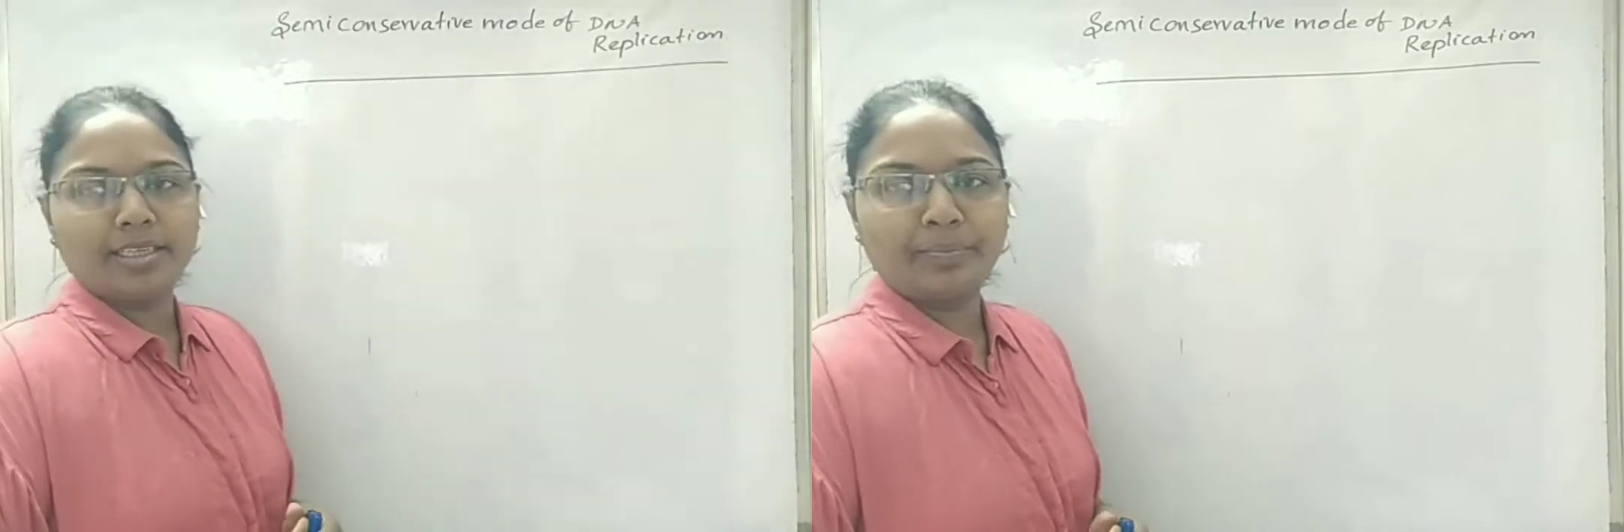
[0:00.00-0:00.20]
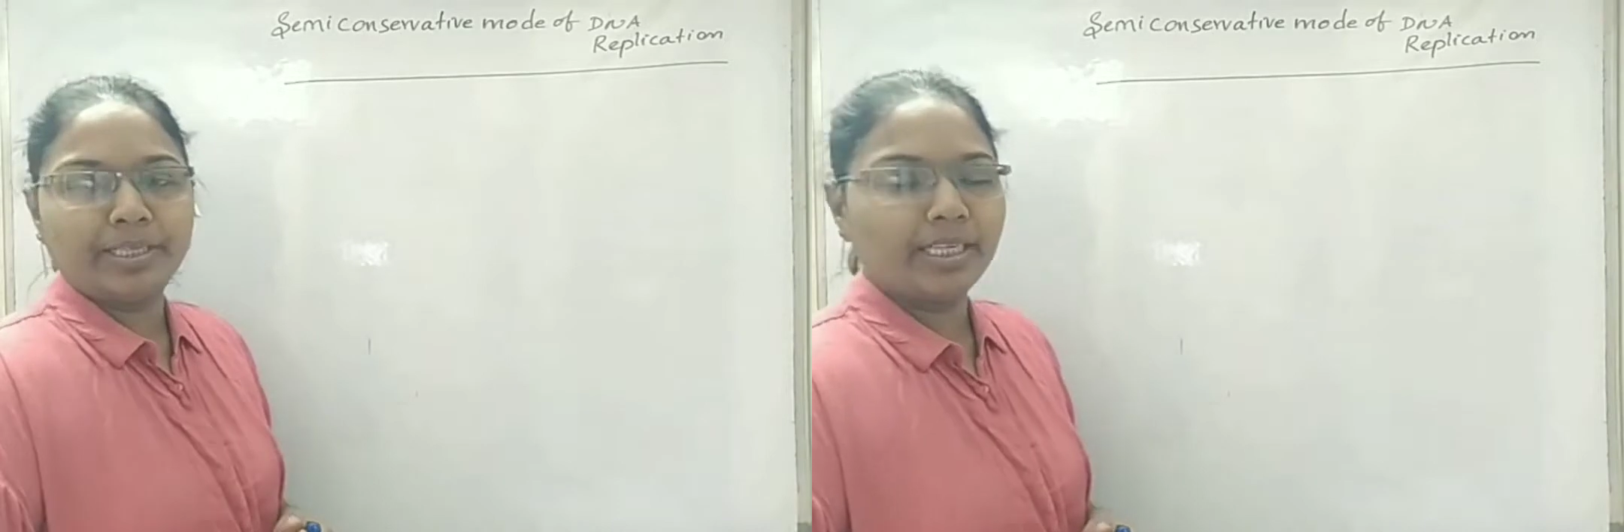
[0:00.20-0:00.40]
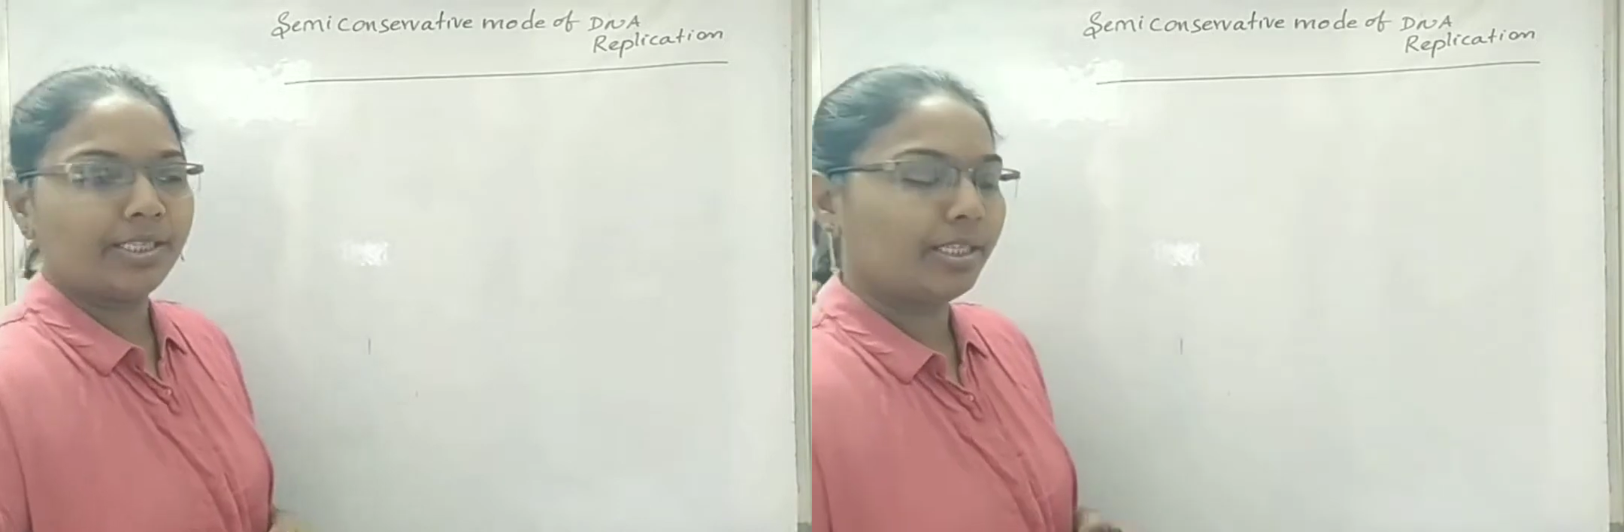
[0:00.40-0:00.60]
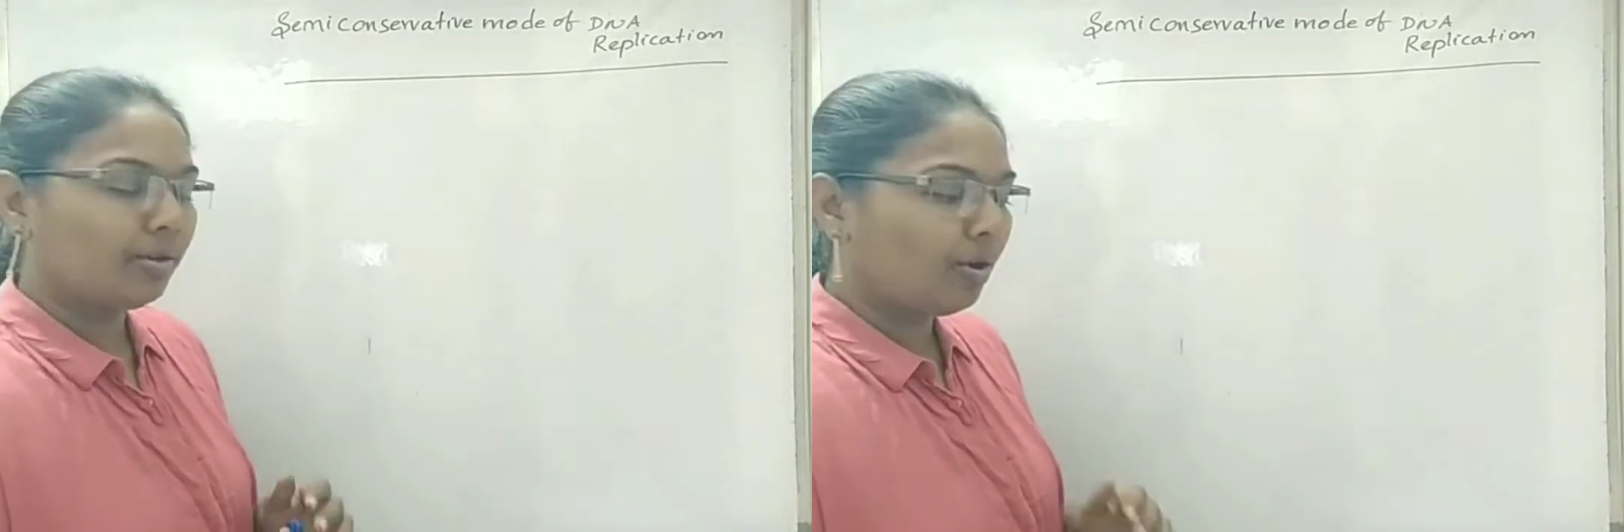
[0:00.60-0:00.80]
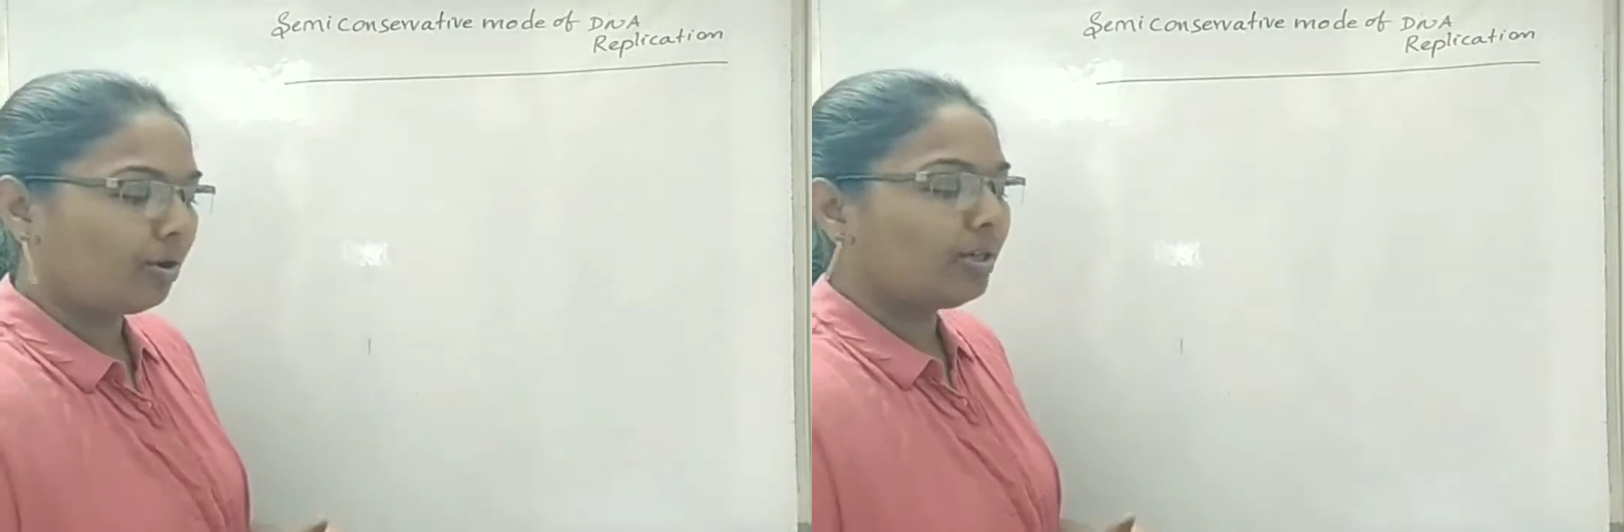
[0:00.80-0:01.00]

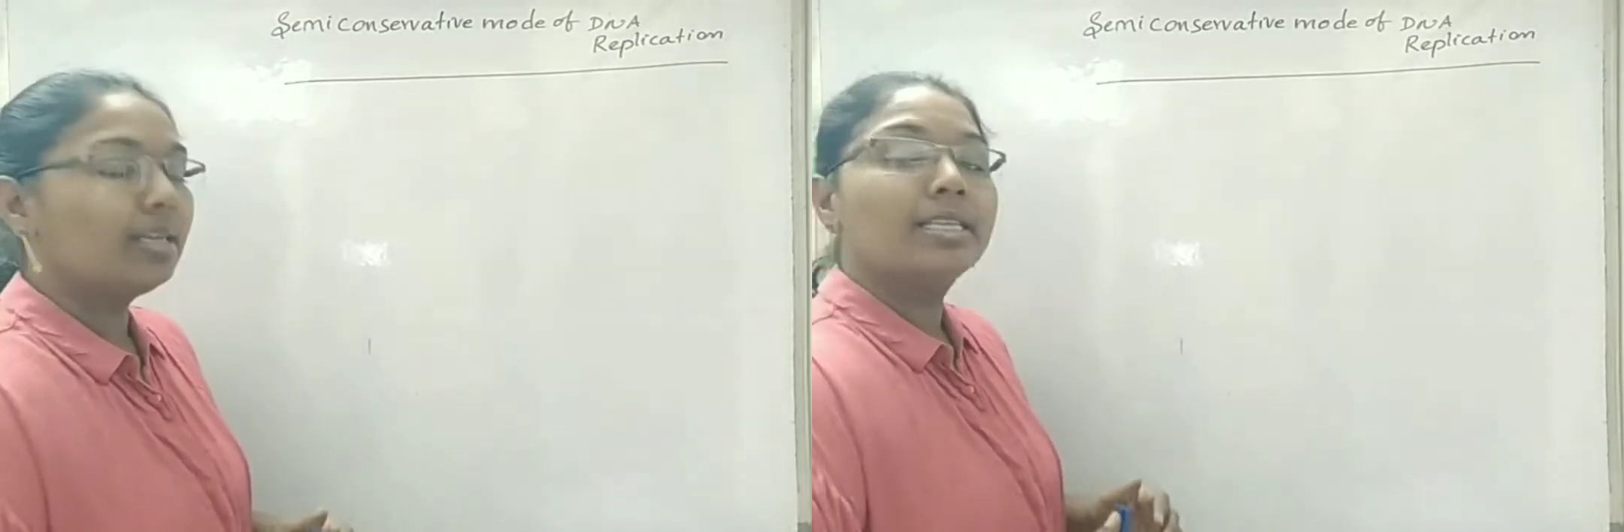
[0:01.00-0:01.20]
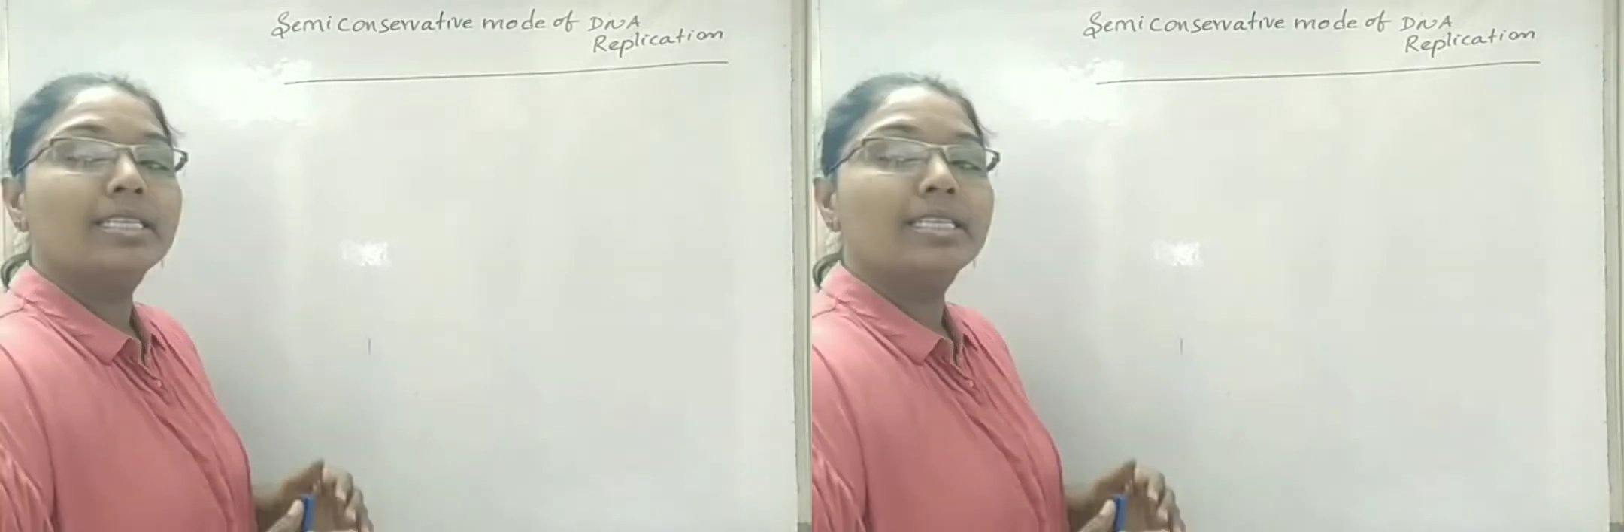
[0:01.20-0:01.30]
replication or